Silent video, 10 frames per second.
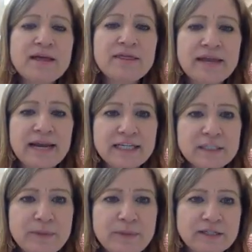The
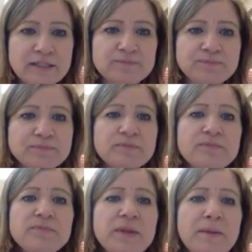next part,
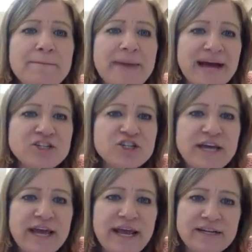match
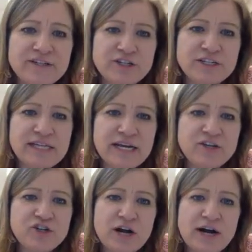the answers
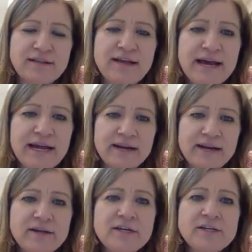and draw a line.
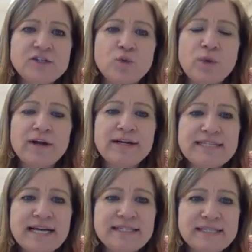So we already
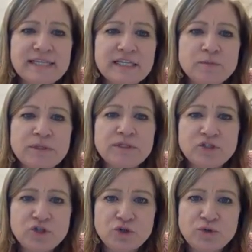said 6 plus
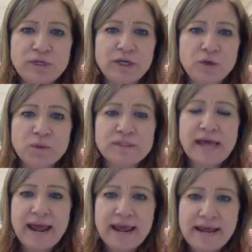2 equals
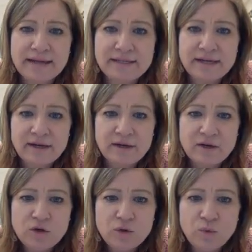8.
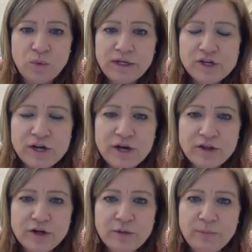Which
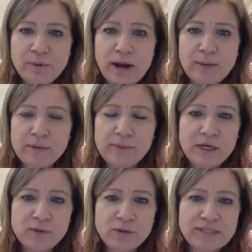other problem
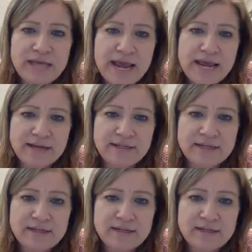equals 8?